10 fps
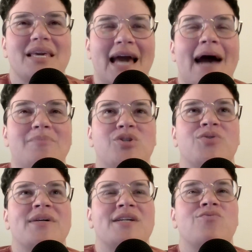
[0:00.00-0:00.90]

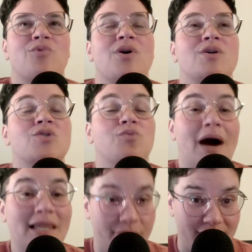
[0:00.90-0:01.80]
capture it in words
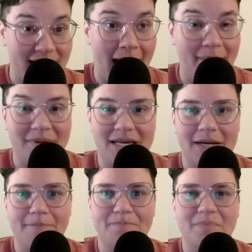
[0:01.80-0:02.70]
while it was
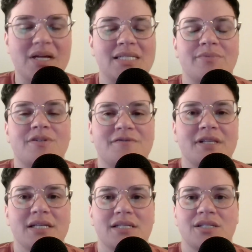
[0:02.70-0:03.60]
happening because I was
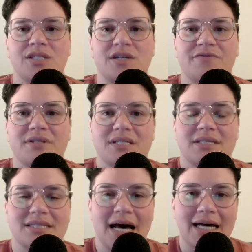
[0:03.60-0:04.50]
feeling such a difference
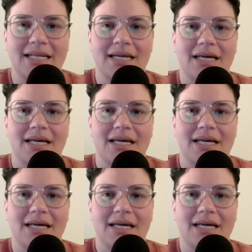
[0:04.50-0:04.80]
inside.